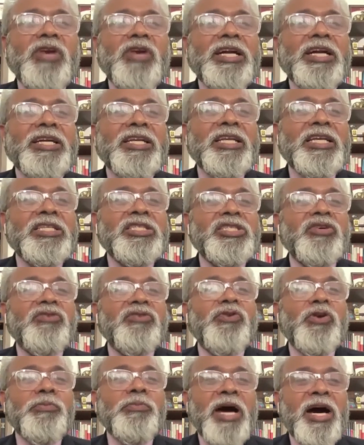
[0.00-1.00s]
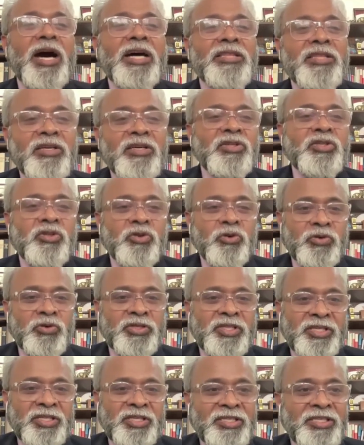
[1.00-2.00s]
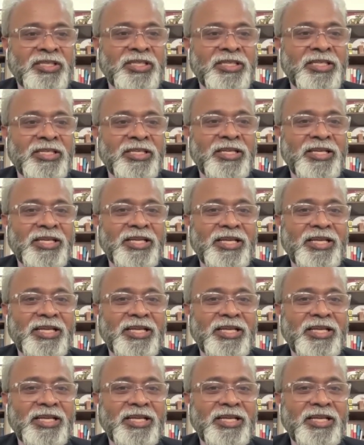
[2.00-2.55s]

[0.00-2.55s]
of literature from other sources